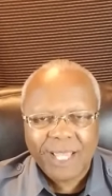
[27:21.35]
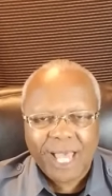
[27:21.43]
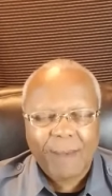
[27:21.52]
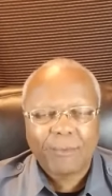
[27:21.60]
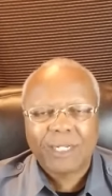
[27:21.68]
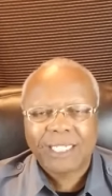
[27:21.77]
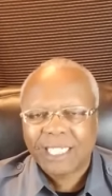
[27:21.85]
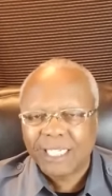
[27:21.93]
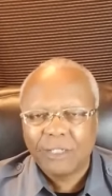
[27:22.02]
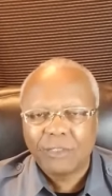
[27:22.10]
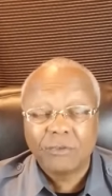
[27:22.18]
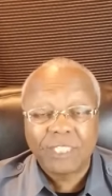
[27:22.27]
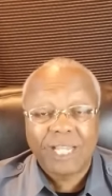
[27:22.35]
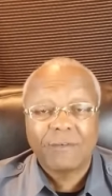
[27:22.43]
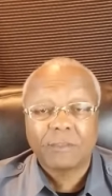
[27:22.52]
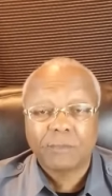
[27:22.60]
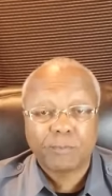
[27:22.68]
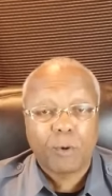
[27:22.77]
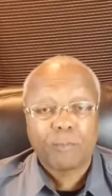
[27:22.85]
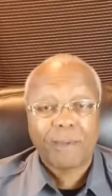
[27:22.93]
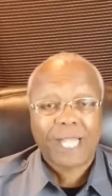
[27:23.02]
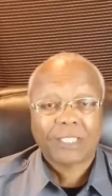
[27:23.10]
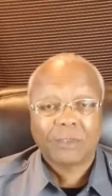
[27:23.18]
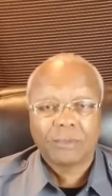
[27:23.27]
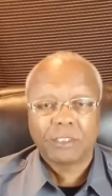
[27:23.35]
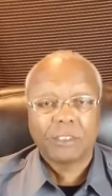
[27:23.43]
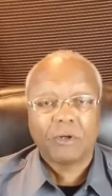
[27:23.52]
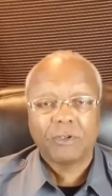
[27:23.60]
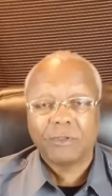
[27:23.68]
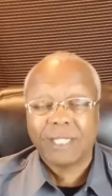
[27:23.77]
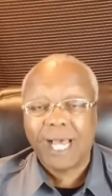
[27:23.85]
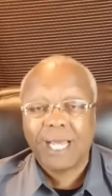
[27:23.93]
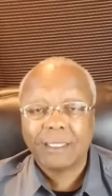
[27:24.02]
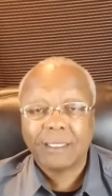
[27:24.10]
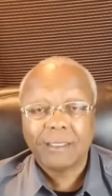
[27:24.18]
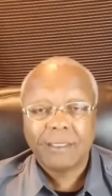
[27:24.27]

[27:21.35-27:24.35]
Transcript: I'm going to kill you. David spoke back to him and said, no, you're not.